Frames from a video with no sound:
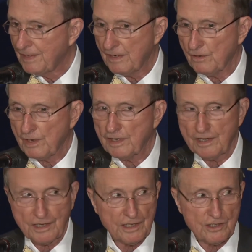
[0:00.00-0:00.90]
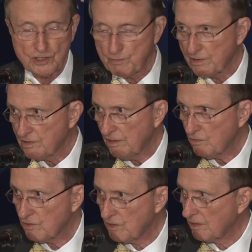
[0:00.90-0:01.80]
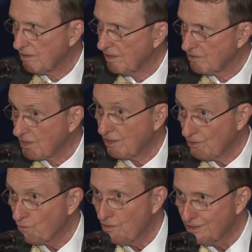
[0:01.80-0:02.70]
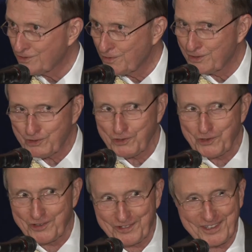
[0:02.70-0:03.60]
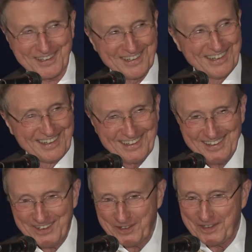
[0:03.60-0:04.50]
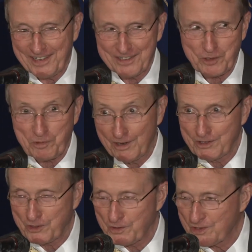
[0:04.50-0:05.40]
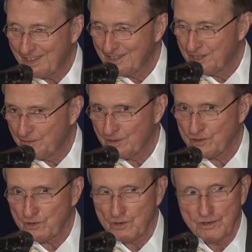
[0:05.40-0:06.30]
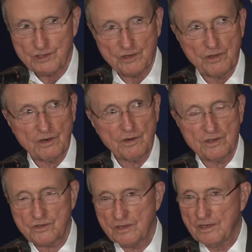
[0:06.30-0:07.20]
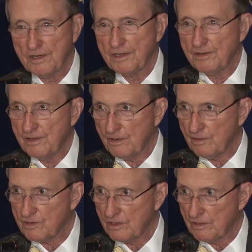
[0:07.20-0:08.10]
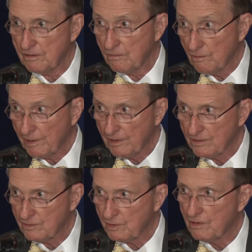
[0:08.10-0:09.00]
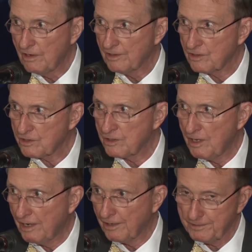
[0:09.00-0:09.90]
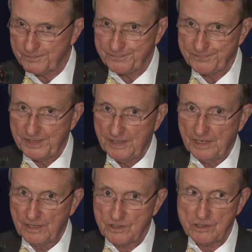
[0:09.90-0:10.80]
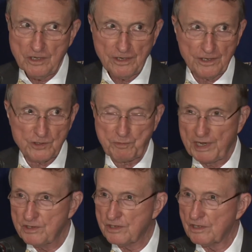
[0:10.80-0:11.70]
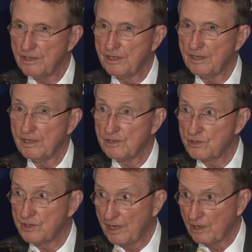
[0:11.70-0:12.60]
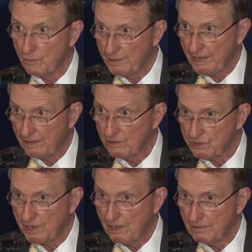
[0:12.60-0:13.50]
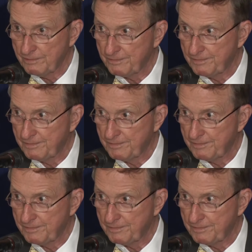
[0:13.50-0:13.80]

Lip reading: you know, I get these most interesting things out of the Wall Street Journal, right? As opposed to a scientific journal. So there is an organism called a slug. And a slug is basically a snail without a shell.